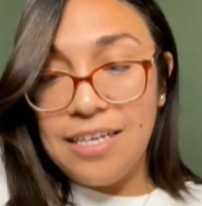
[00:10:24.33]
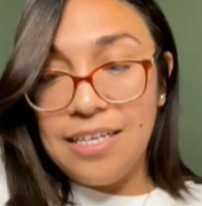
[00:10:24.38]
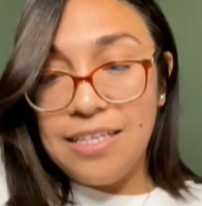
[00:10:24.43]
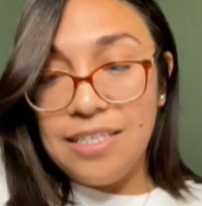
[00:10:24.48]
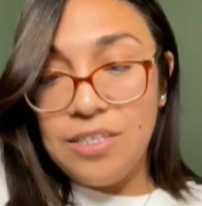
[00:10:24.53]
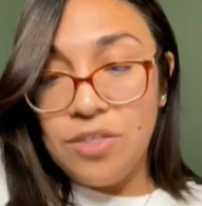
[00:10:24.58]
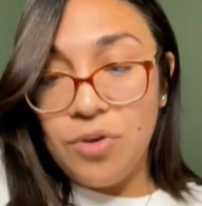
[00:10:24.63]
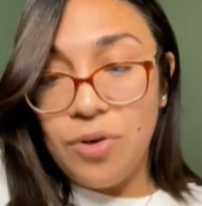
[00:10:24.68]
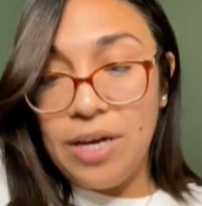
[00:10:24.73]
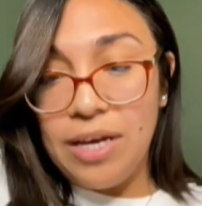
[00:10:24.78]

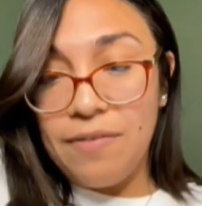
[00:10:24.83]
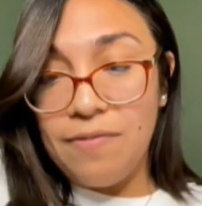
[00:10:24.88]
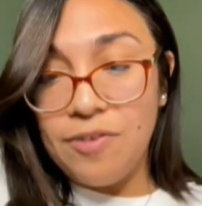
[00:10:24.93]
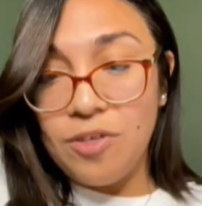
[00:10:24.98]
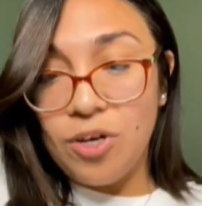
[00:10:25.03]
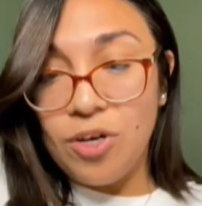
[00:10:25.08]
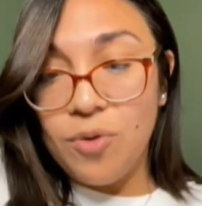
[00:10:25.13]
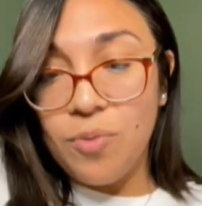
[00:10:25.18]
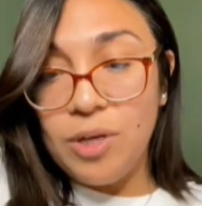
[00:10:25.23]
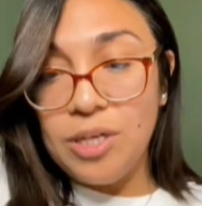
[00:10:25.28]
So I have
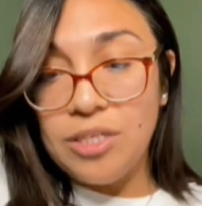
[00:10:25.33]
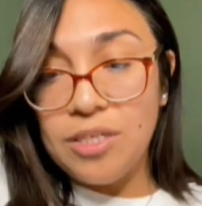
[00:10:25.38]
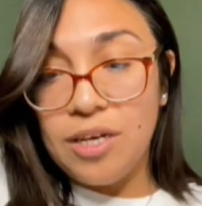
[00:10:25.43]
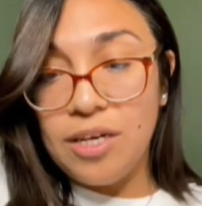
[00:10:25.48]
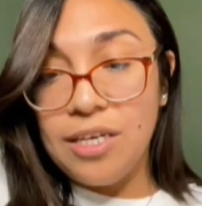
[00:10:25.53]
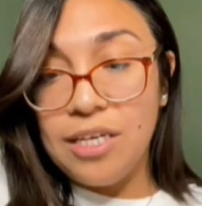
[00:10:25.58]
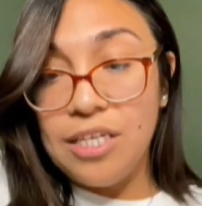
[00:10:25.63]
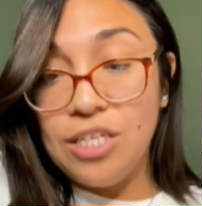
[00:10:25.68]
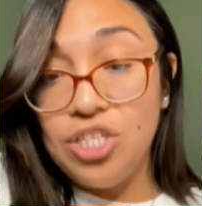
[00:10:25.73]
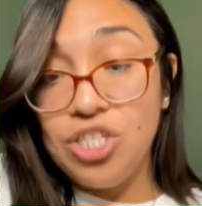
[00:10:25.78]
Darkwing Duck.
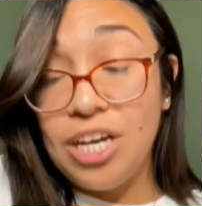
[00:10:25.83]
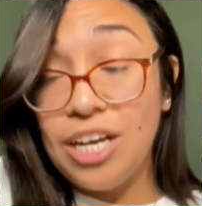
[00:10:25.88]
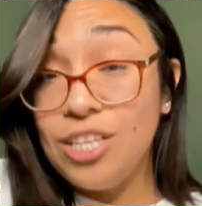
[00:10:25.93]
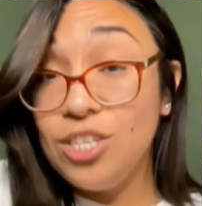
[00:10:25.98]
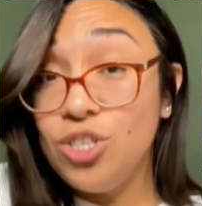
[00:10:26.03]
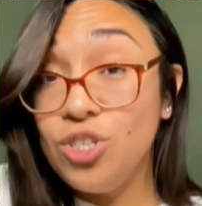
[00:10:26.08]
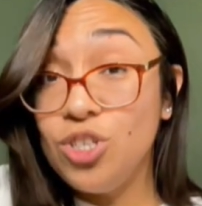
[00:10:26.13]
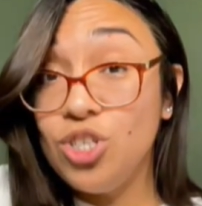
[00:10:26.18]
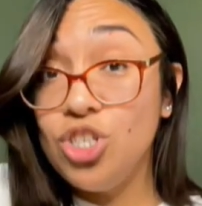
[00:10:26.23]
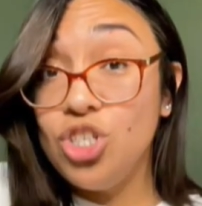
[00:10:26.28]
He's
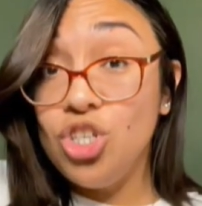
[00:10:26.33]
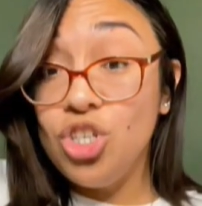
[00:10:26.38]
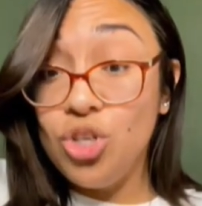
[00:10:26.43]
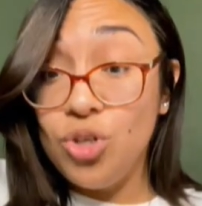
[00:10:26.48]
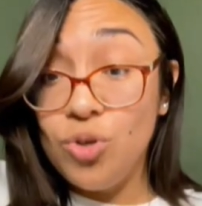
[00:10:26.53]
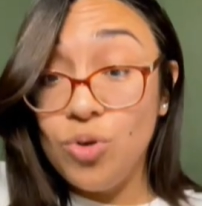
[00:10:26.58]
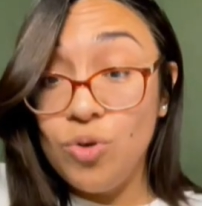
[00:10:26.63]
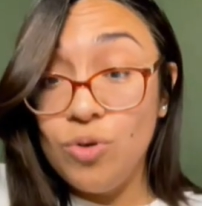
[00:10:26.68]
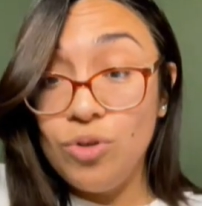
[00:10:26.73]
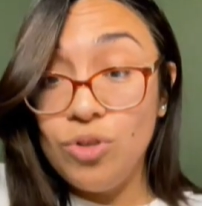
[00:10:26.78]
Challenger
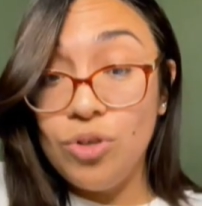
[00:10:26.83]
2,